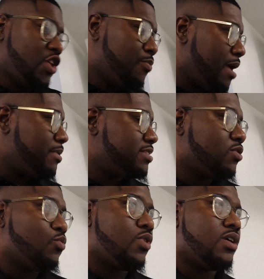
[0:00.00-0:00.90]
You may be
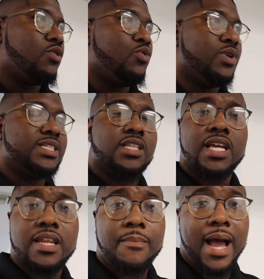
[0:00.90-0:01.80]
someone who is
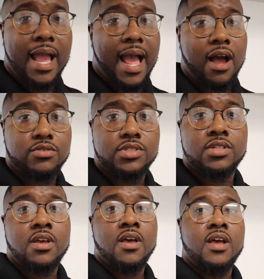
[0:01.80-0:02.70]
looking to buy a
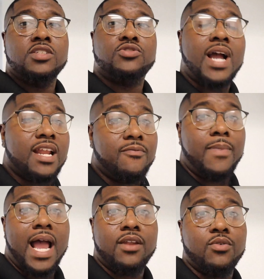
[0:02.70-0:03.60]
house, trying to
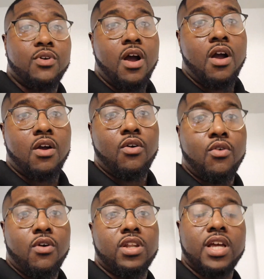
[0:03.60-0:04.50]
buy a new car,
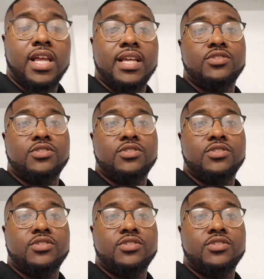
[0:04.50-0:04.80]
or looking